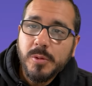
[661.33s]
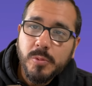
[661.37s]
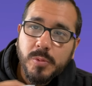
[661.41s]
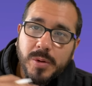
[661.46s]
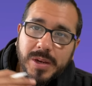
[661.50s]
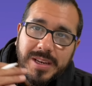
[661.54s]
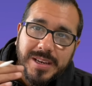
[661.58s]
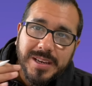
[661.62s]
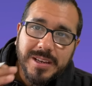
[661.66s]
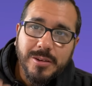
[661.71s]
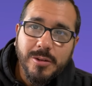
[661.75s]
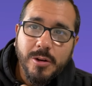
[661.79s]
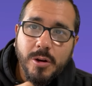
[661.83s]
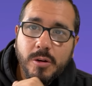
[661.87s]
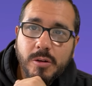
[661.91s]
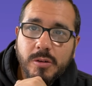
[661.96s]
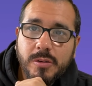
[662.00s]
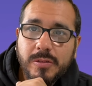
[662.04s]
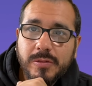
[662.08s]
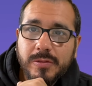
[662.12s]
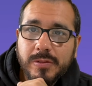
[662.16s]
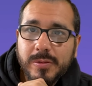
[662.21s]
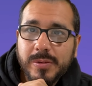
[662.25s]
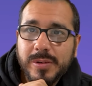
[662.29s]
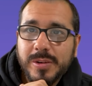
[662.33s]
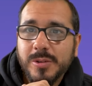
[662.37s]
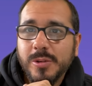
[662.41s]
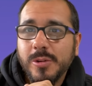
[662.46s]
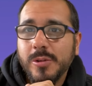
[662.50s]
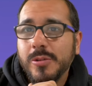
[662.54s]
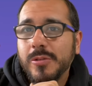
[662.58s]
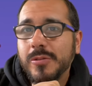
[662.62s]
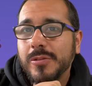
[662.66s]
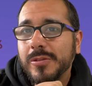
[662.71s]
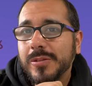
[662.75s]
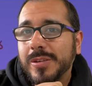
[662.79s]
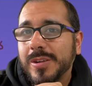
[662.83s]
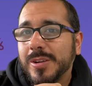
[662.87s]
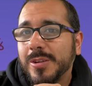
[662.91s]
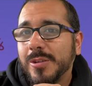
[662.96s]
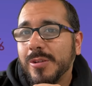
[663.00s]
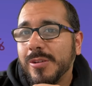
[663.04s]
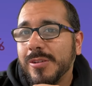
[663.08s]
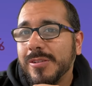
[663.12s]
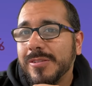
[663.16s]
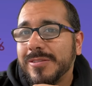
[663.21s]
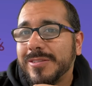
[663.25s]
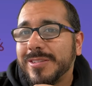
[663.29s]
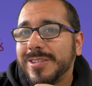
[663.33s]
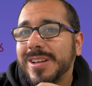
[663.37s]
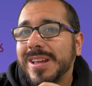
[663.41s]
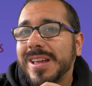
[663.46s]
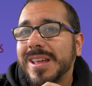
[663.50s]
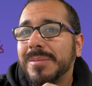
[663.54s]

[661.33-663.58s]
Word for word: read it over and over and over and